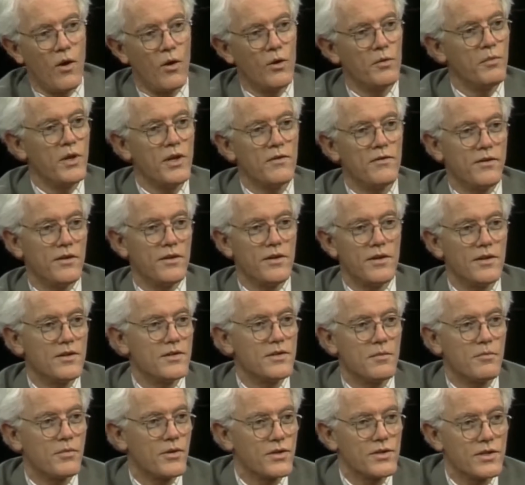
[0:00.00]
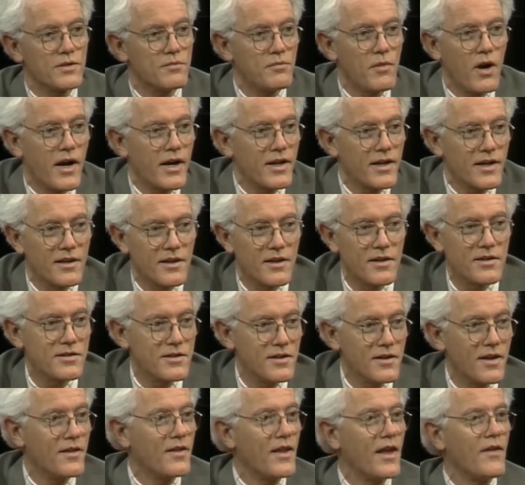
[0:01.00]
Houghton Mifflin is the person marketing this,
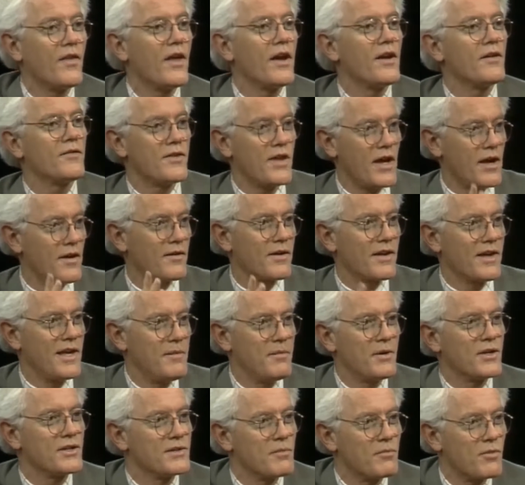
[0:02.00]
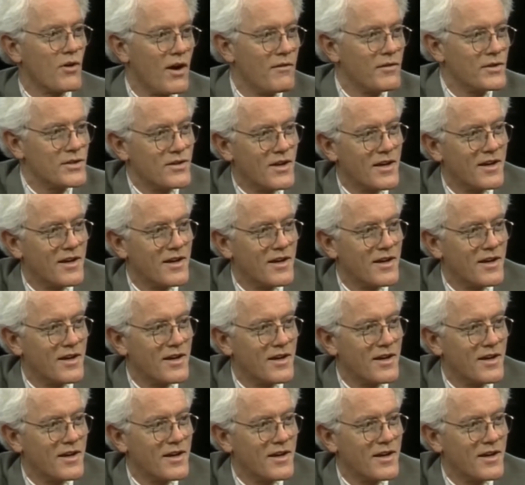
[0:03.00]
and they're keeping some profits.